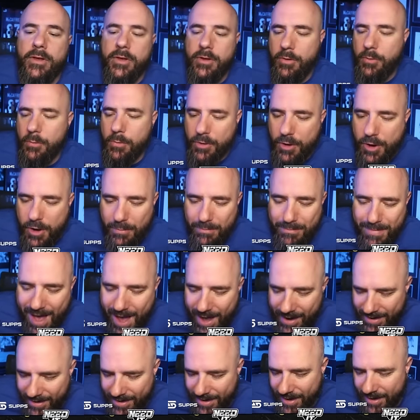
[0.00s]
we're all
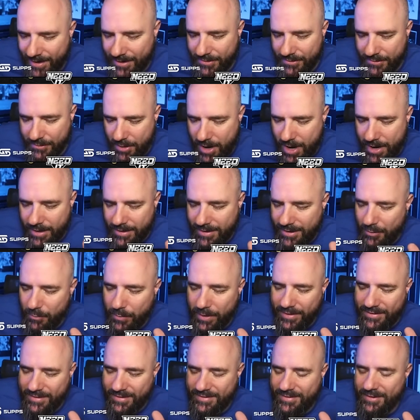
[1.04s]
Madden heads, right? Can
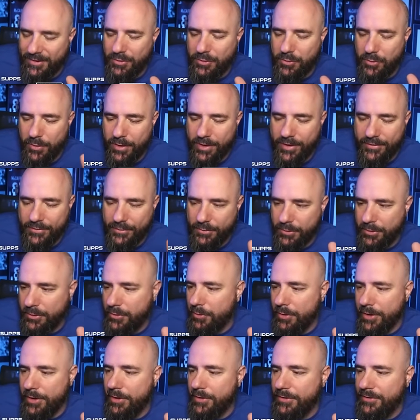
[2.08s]
we just agree to
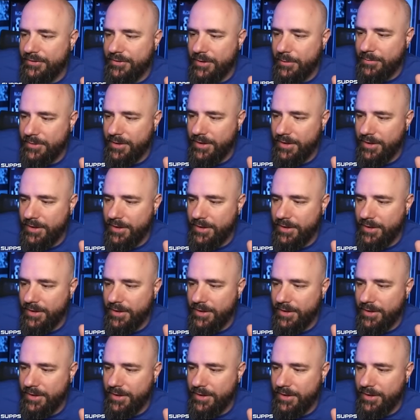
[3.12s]
agree on something